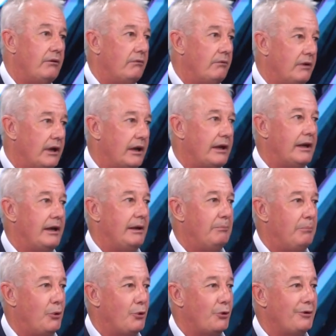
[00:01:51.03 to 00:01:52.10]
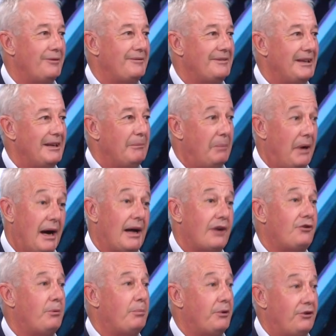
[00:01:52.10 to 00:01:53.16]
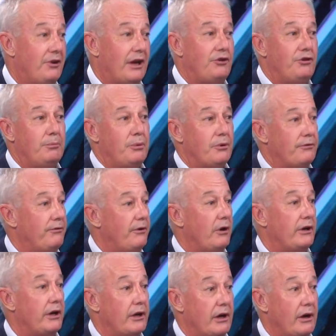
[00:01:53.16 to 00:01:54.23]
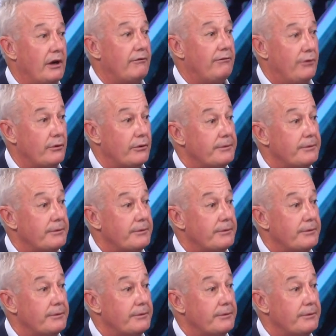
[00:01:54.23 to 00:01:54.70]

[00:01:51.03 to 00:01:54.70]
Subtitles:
really important part to protect your portfolio going forward.